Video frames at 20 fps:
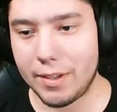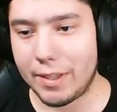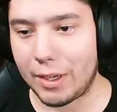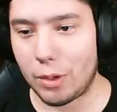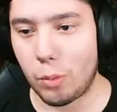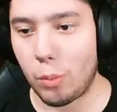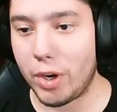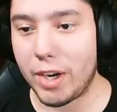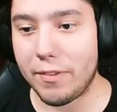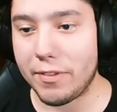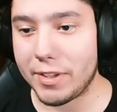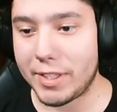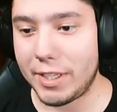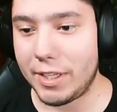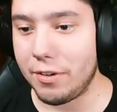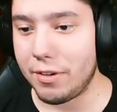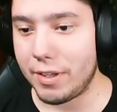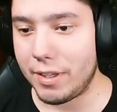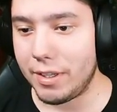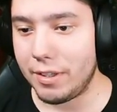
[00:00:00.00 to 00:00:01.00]
like whatever
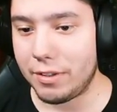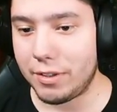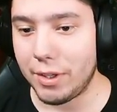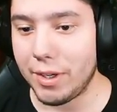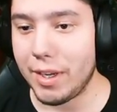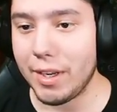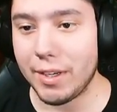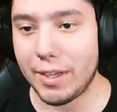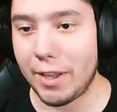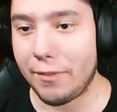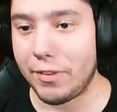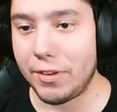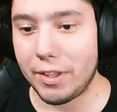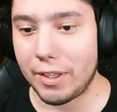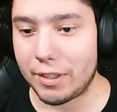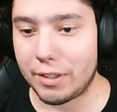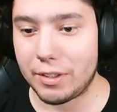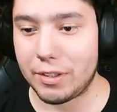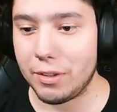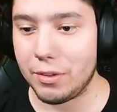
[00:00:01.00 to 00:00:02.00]
tier it is, you can definitely
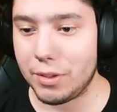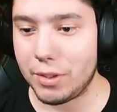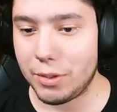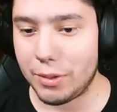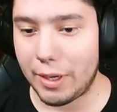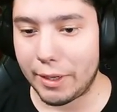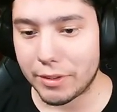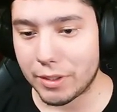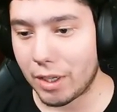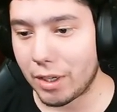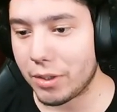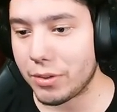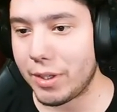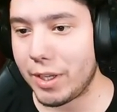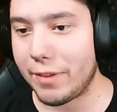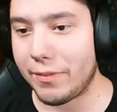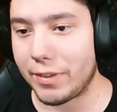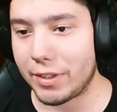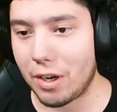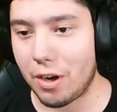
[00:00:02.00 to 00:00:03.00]
like still do it as long as you
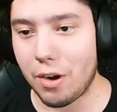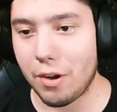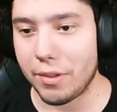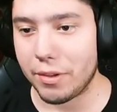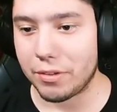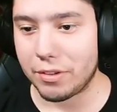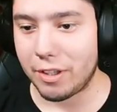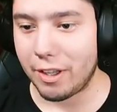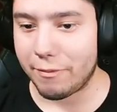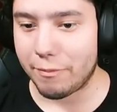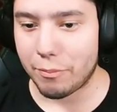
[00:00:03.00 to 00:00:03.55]
have like all the stuff